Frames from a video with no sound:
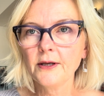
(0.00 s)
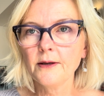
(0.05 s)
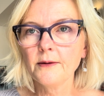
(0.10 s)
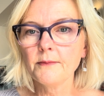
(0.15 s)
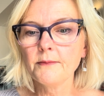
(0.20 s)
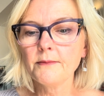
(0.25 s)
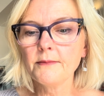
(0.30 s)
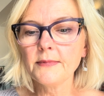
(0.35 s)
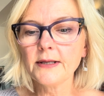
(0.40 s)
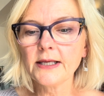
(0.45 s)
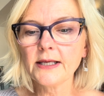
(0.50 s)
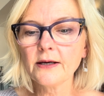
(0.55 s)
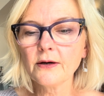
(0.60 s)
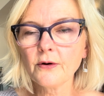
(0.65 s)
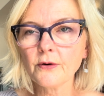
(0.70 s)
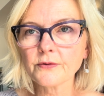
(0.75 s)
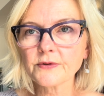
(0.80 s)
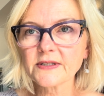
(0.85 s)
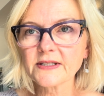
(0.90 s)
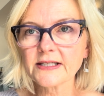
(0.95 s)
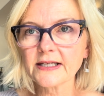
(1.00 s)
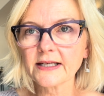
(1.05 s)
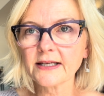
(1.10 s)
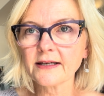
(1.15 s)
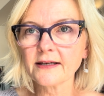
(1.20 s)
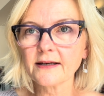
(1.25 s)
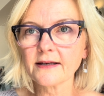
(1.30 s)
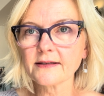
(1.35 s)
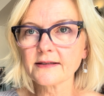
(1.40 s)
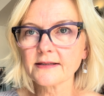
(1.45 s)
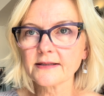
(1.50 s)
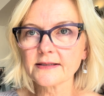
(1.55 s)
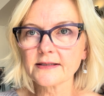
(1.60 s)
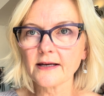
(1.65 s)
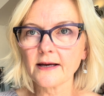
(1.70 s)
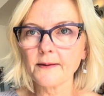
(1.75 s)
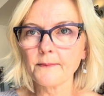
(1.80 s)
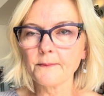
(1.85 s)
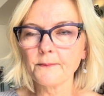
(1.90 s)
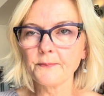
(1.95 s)
me hosting
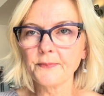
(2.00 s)
some